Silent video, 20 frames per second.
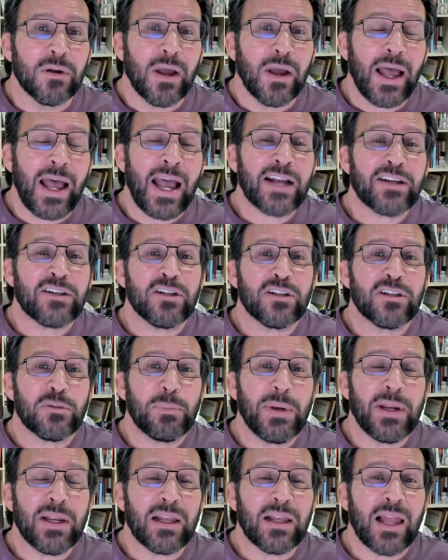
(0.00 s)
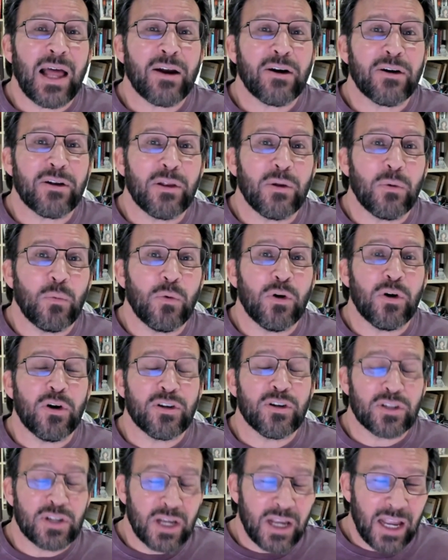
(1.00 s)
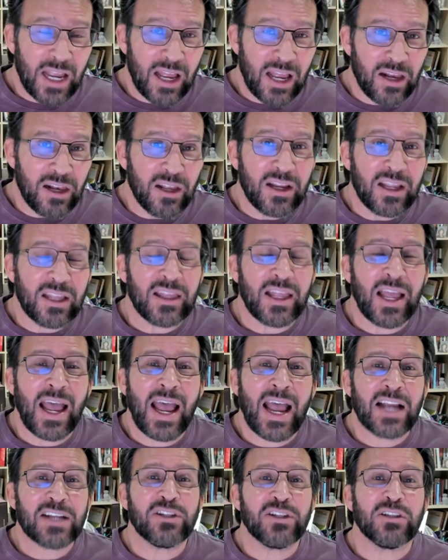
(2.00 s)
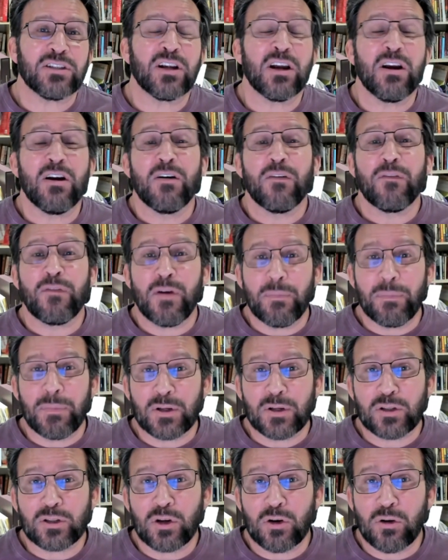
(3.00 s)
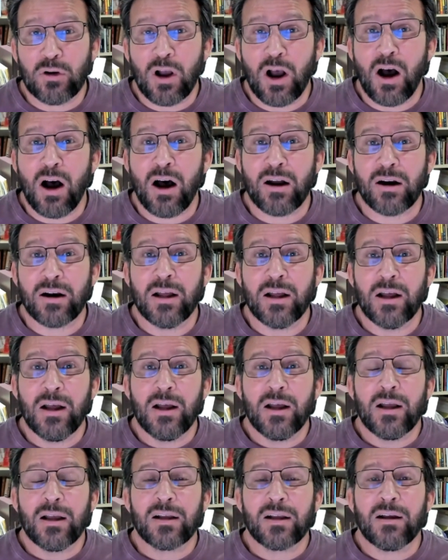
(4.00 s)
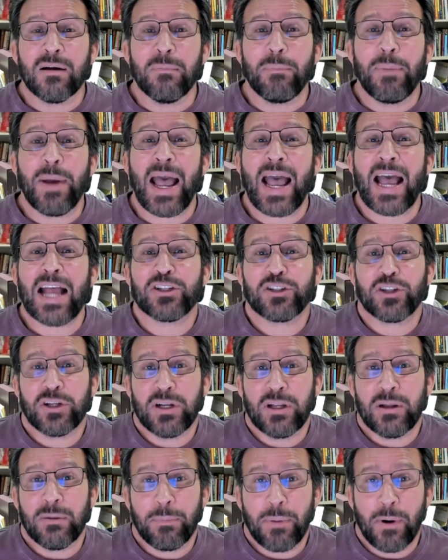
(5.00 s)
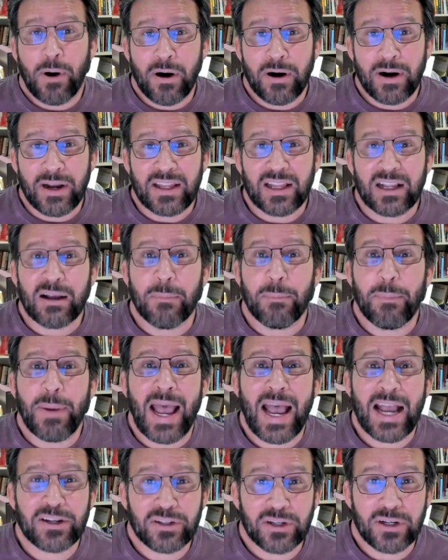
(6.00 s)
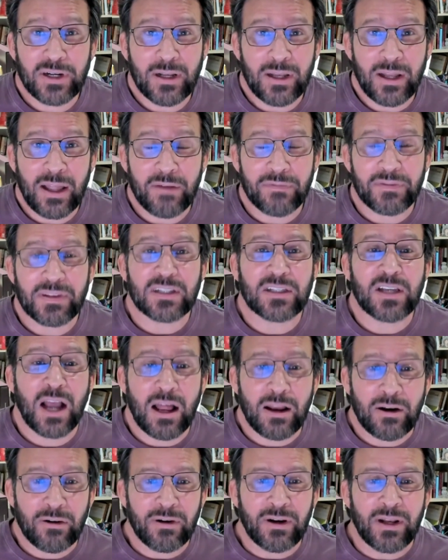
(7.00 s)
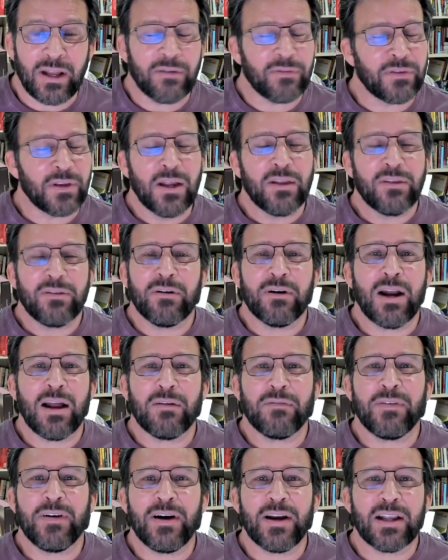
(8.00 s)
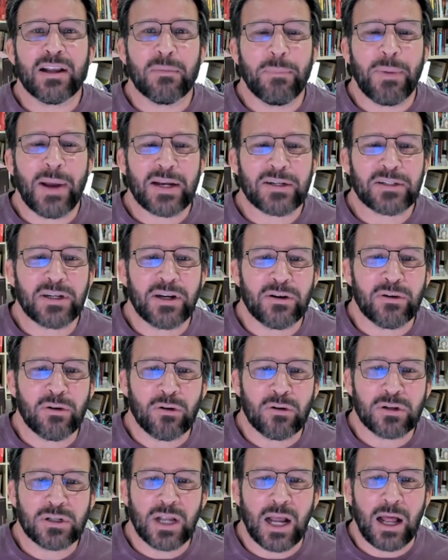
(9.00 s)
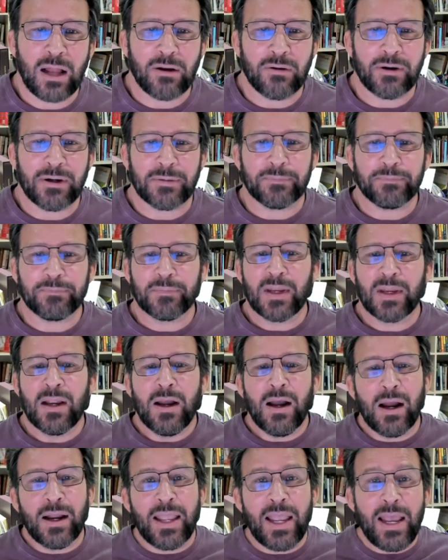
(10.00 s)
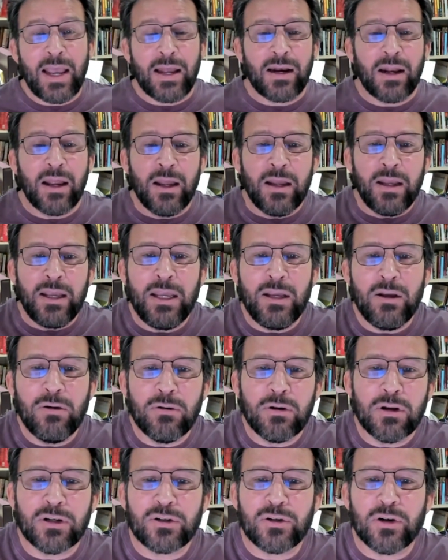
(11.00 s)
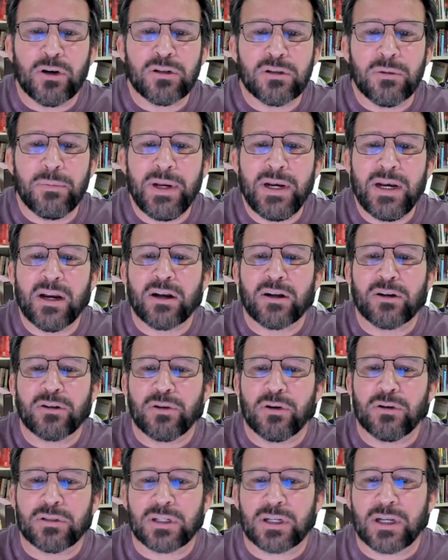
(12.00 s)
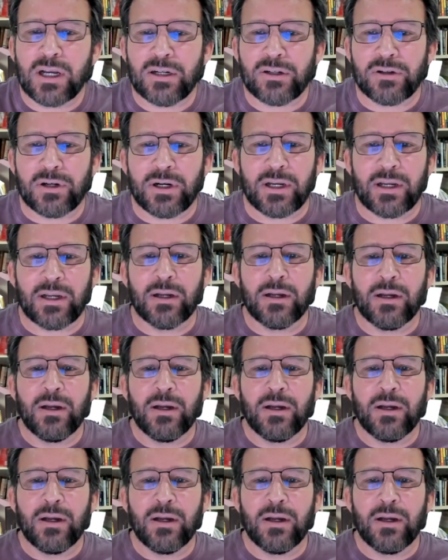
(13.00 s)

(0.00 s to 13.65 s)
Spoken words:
Actions speak louder than words. And look at the actions from the so-called compassionate party, the compassionate left, the tolerant left. They're not very compassionate nor tolerant. Again, he who controls the media controls the country.